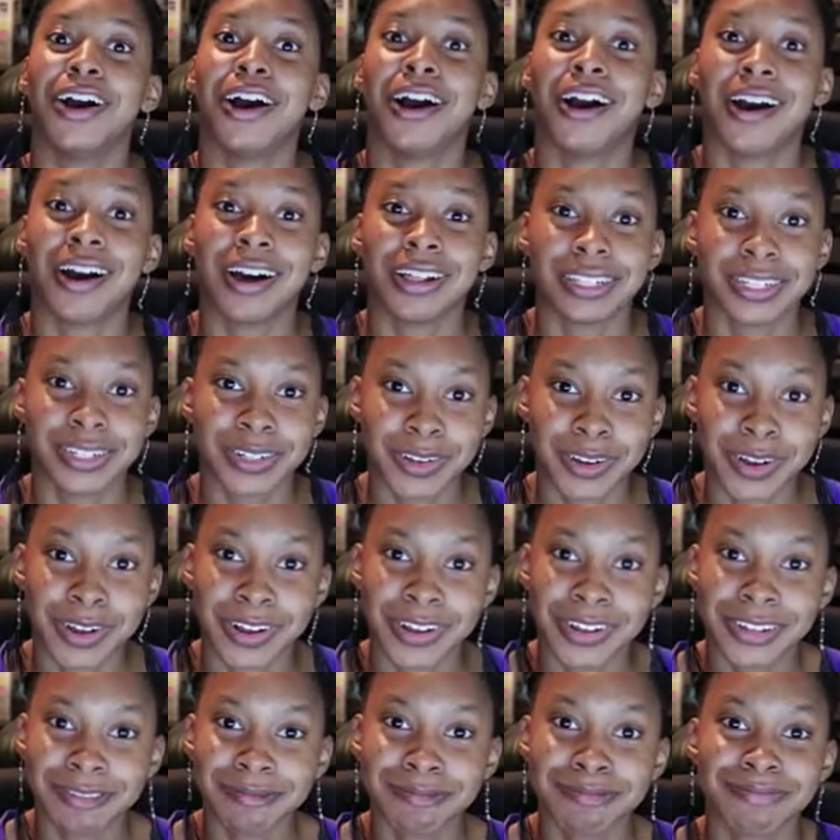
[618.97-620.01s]
all in
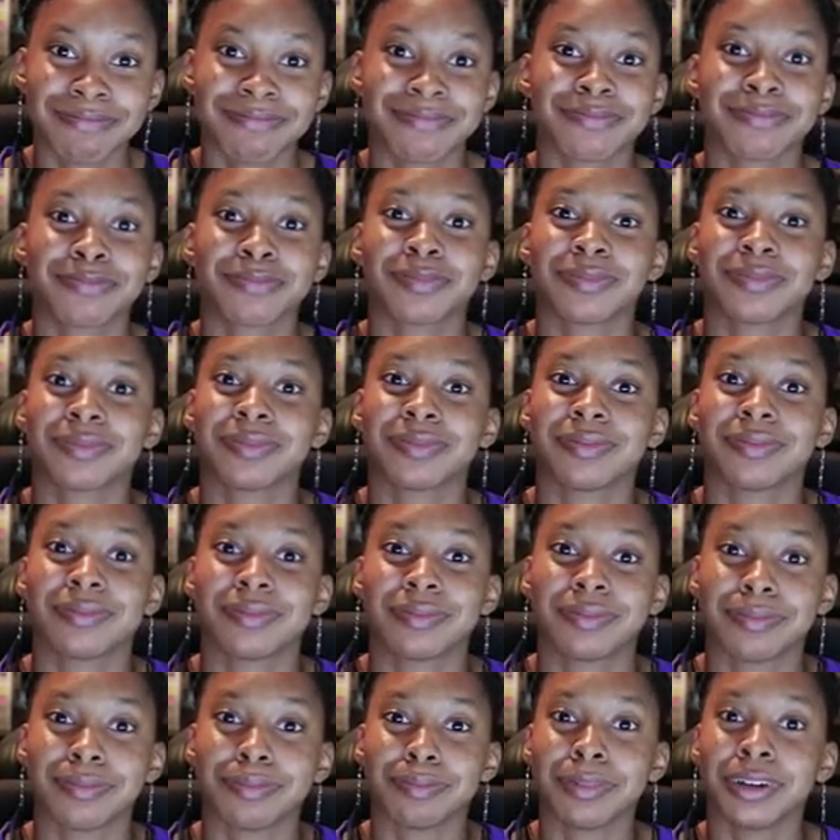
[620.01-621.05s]
all,
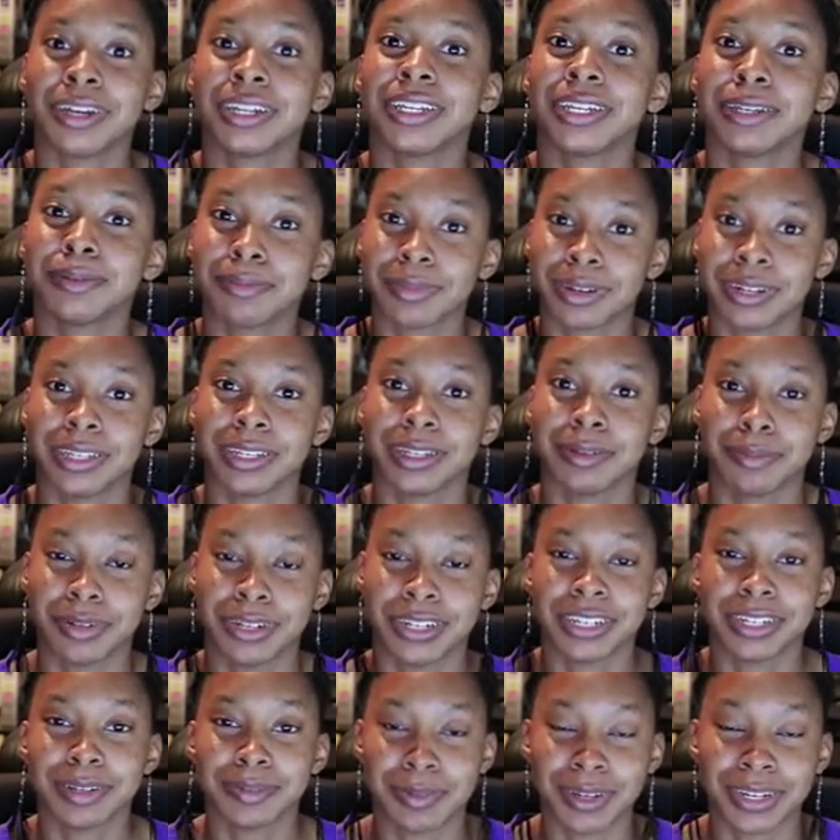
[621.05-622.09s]
money, money,
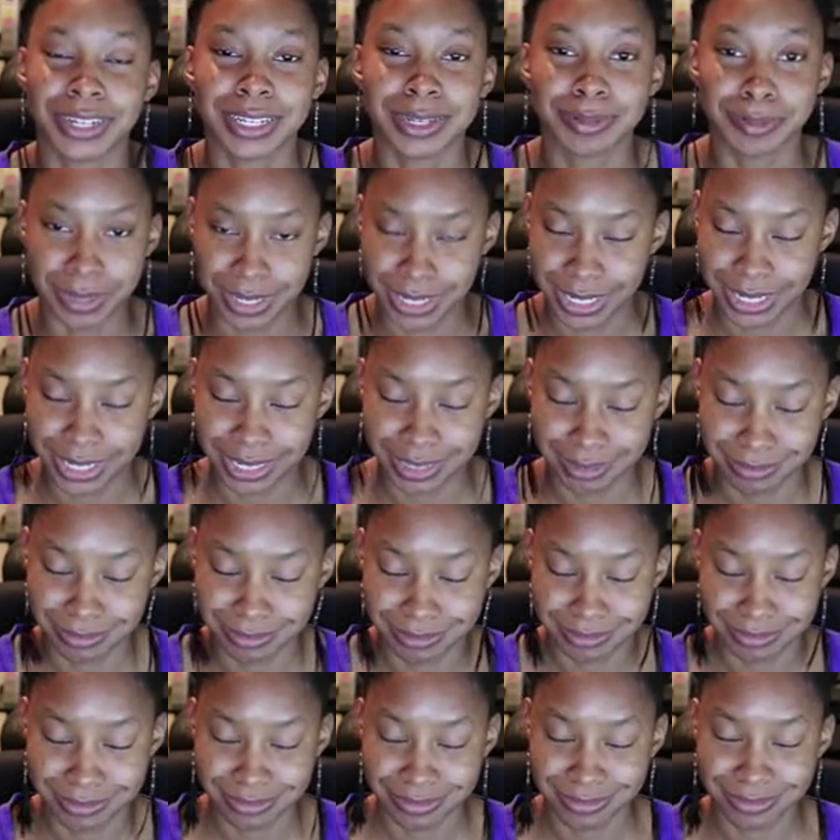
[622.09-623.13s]
money, money, money.
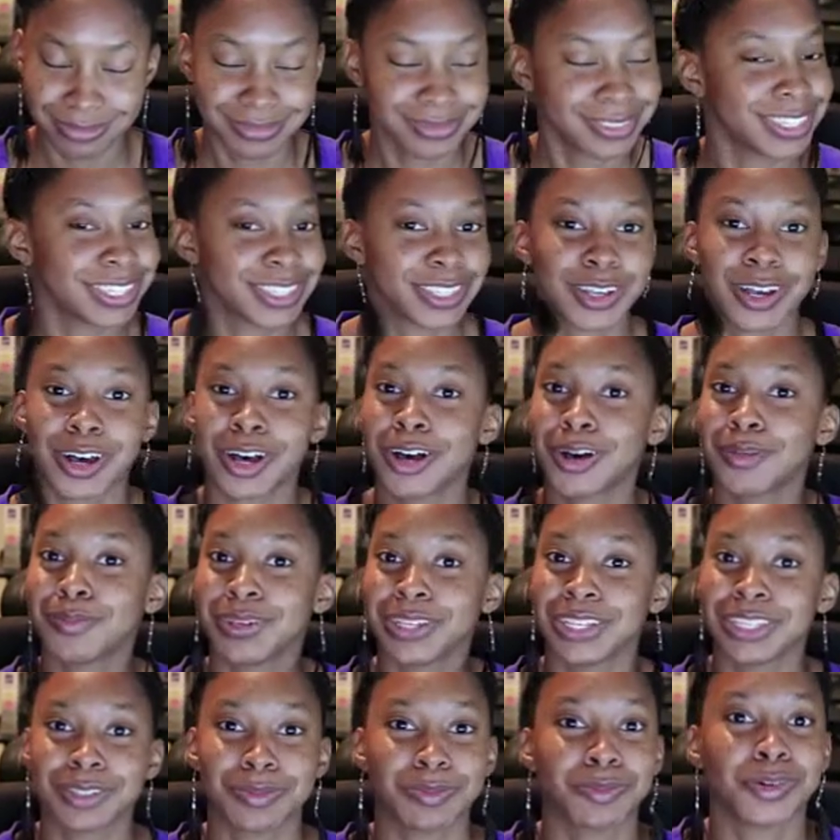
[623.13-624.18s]
This all
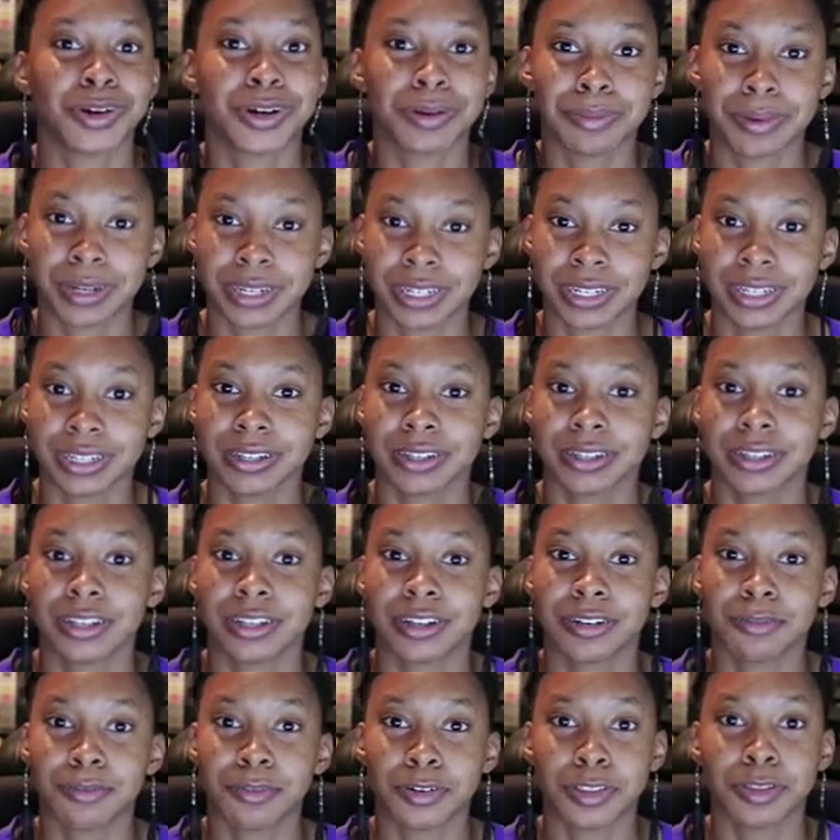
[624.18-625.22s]
means more money
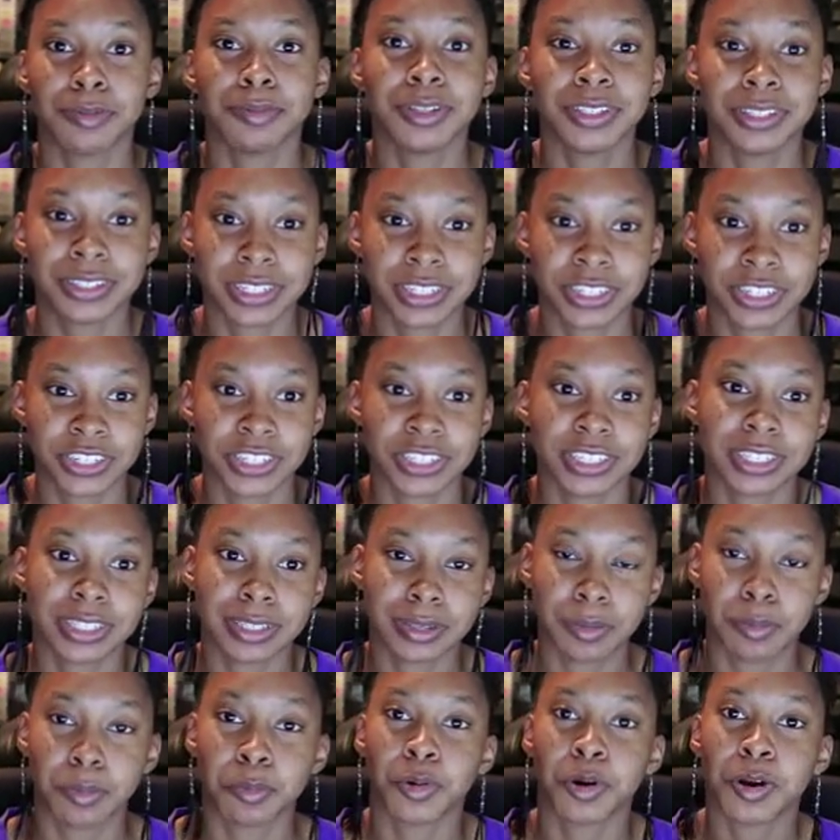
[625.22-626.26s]
for the musicians,
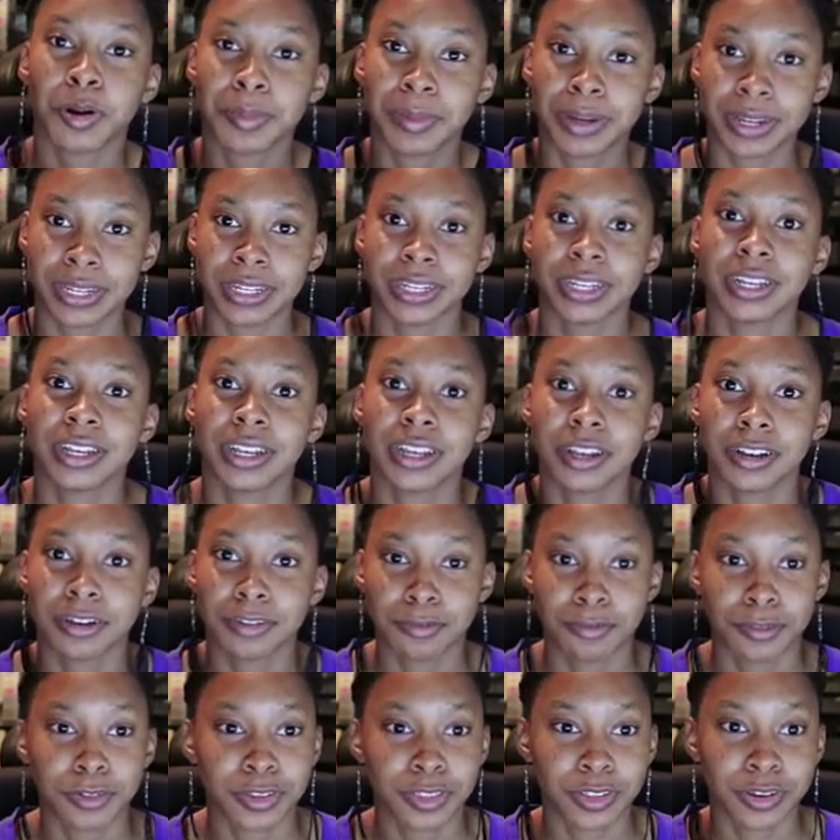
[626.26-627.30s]
more money
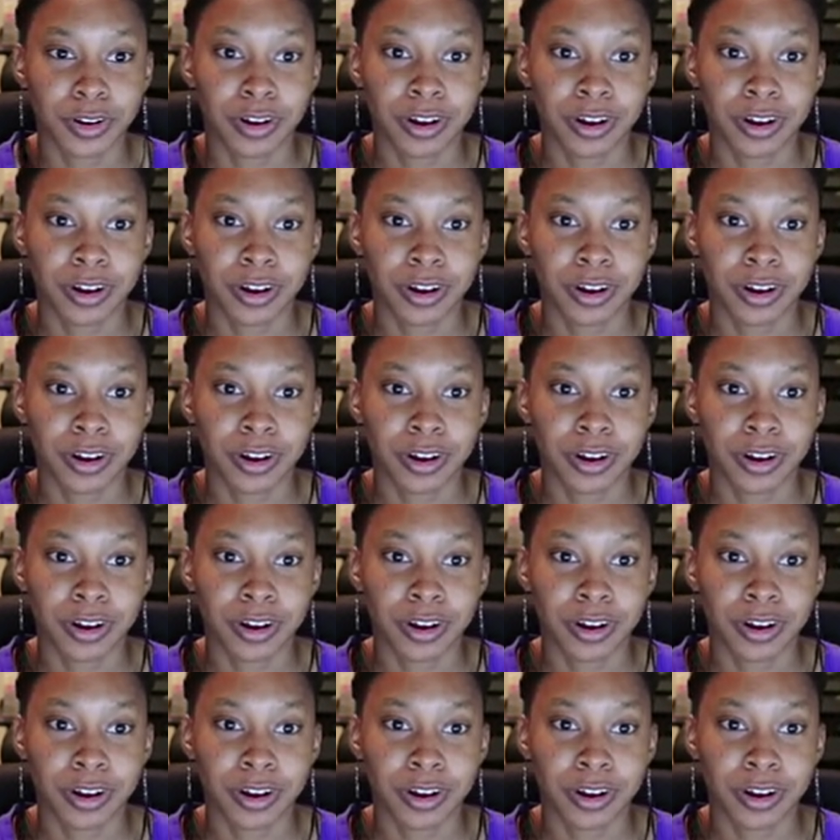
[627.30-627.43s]
for the